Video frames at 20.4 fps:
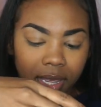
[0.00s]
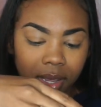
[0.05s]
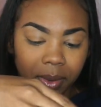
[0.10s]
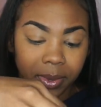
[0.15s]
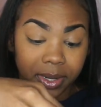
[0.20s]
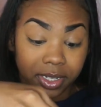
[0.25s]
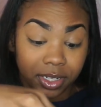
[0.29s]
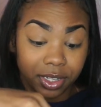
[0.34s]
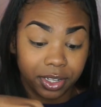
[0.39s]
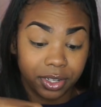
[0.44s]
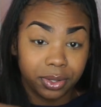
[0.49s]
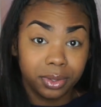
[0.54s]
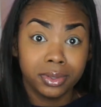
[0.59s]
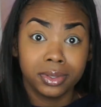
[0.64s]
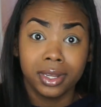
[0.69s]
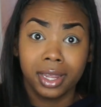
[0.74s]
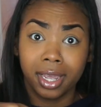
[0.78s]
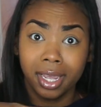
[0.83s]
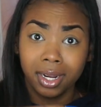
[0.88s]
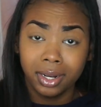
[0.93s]
can't wait to
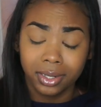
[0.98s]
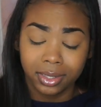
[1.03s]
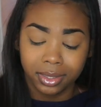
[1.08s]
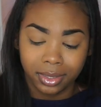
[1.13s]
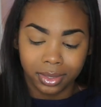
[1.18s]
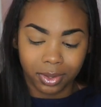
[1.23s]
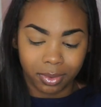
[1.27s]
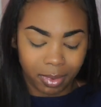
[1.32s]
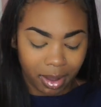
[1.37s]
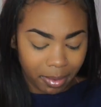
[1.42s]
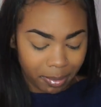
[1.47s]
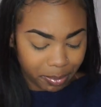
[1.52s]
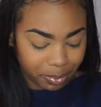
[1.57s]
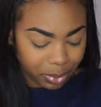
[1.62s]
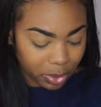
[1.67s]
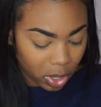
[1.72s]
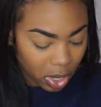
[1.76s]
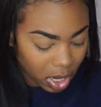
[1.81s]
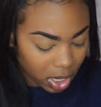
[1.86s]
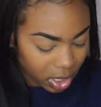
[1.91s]
use that on my
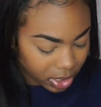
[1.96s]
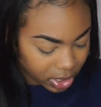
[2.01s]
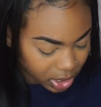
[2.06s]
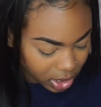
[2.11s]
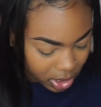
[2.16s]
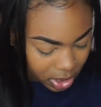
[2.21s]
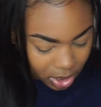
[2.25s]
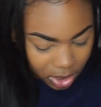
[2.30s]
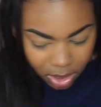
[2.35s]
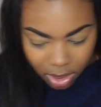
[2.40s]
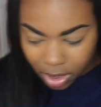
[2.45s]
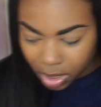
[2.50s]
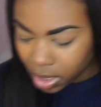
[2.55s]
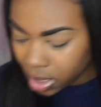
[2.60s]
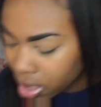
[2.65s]
body.